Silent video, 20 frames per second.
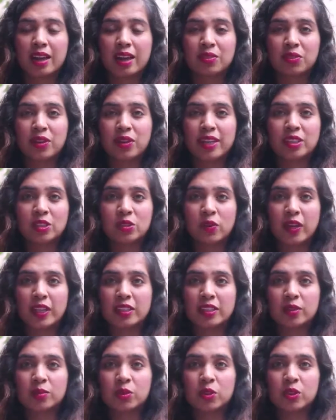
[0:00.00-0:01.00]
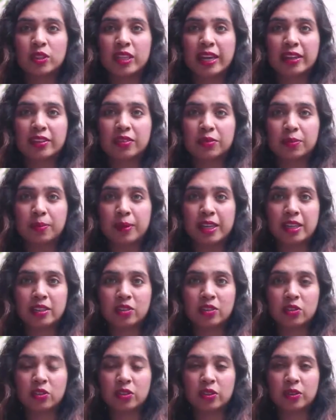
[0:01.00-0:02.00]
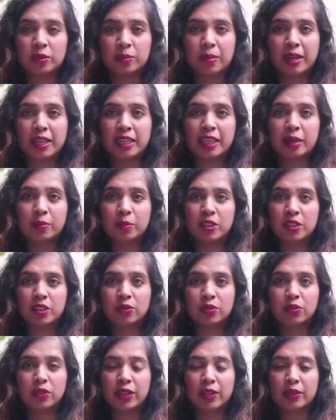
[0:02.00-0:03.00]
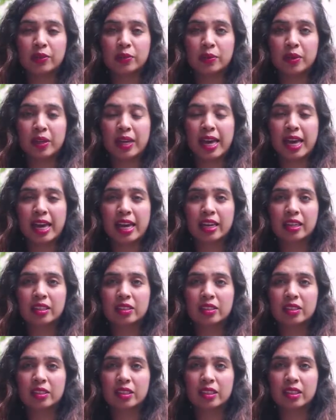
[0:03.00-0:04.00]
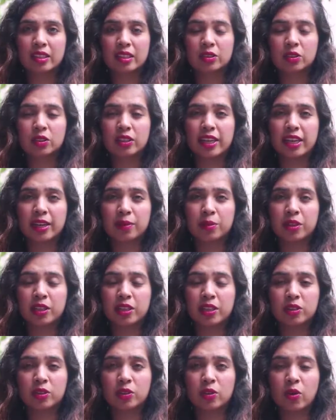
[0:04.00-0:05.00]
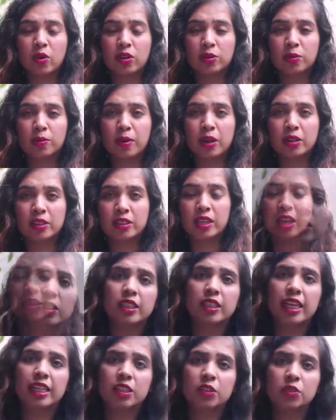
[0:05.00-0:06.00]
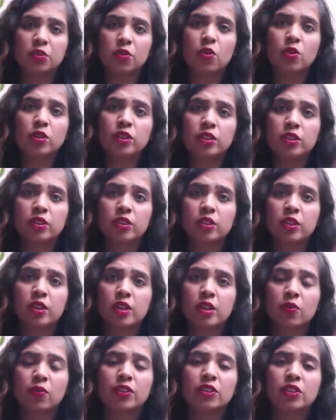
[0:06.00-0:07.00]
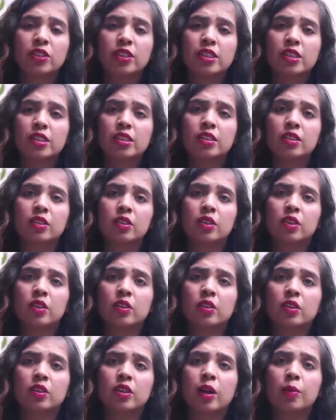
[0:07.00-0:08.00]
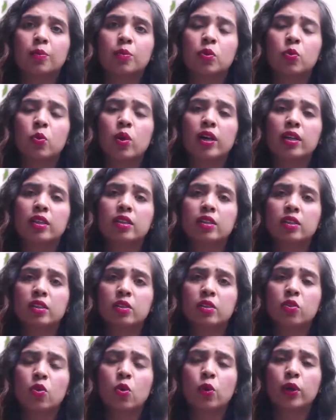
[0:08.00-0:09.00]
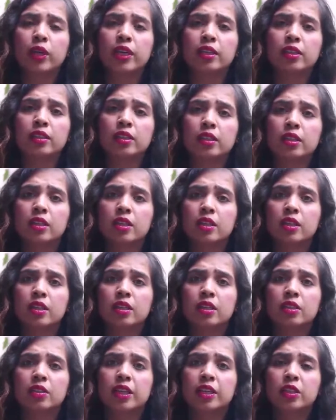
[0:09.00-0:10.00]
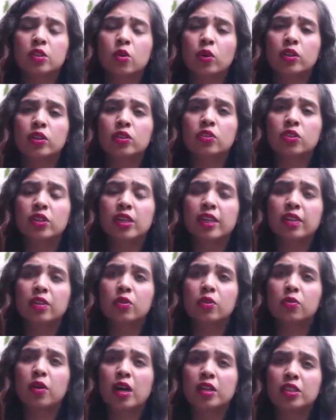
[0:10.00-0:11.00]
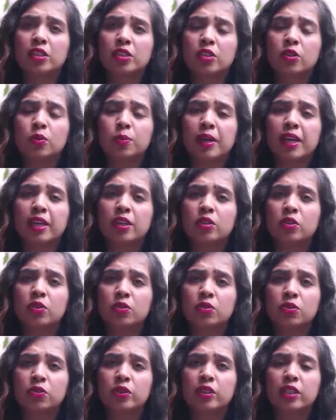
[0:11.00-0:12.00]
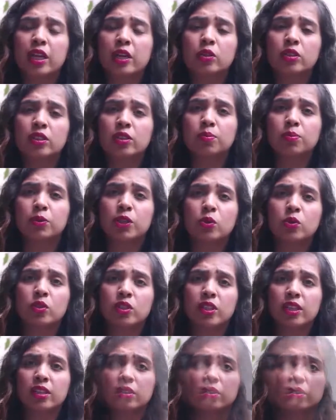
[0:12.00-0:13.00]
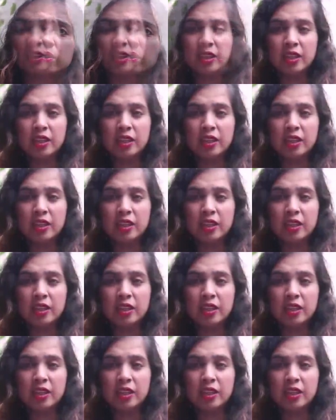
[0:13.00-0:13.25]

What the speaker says: Hi friends, welcome to LifePage. My name is Divya and today I'm here to talk about Salesforce, which is the number one growing technology in the vast domain of cloud computing.